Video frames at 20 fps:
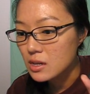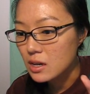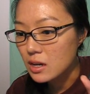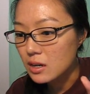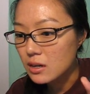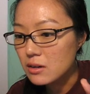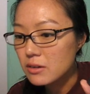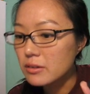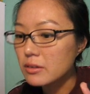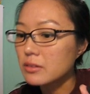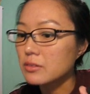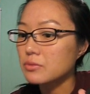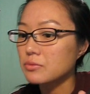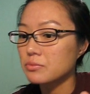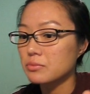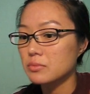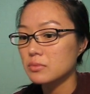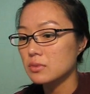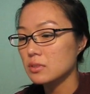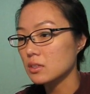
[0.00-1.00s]
I don't
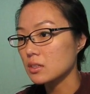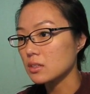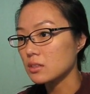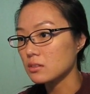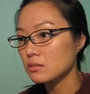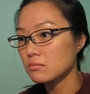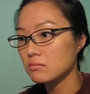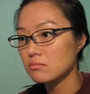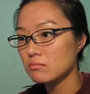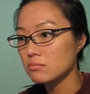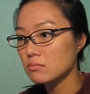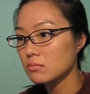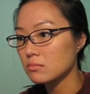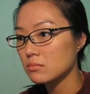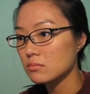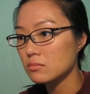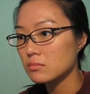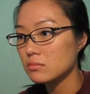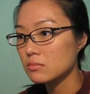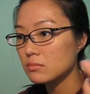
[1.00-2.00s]
know. It
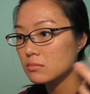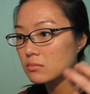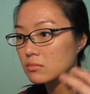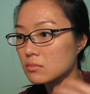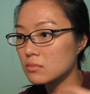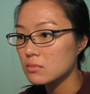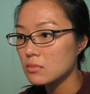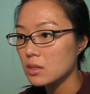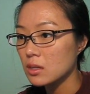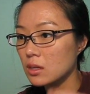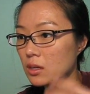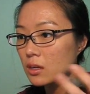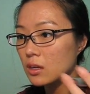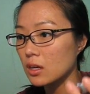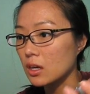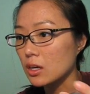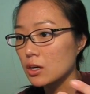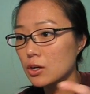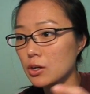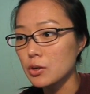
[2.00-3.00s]

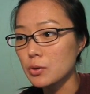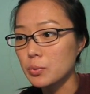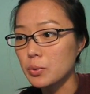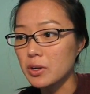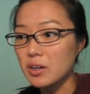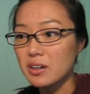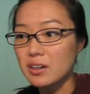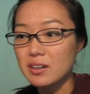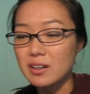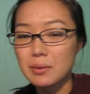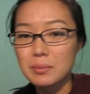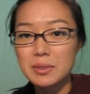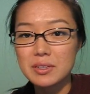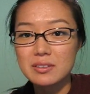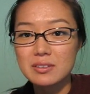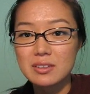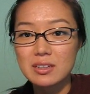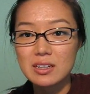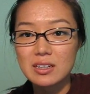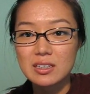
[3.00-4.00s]
it could work. I
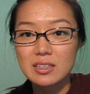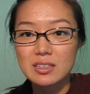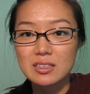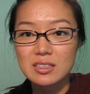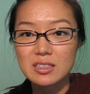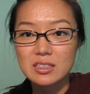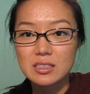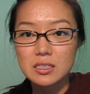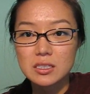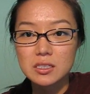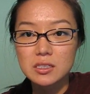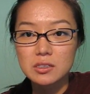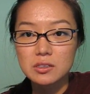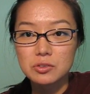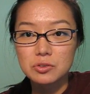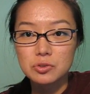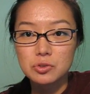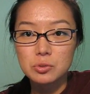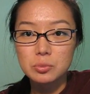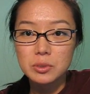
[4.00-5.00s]
mean, it, it doesn't
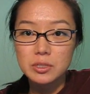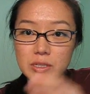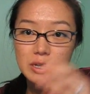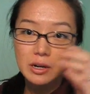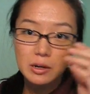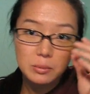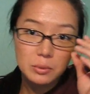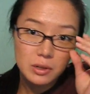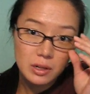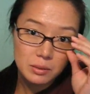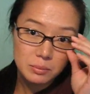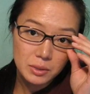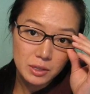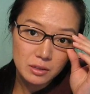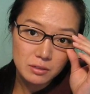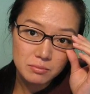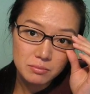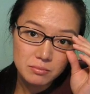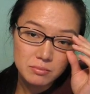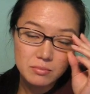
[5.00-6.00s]
look super terrible on
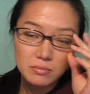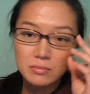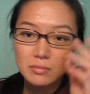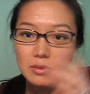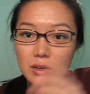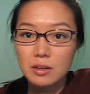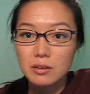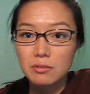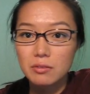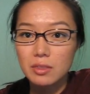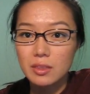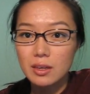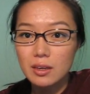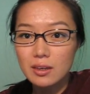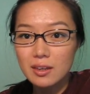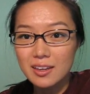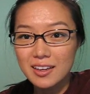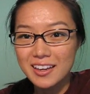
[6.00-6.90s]
me. I don't think.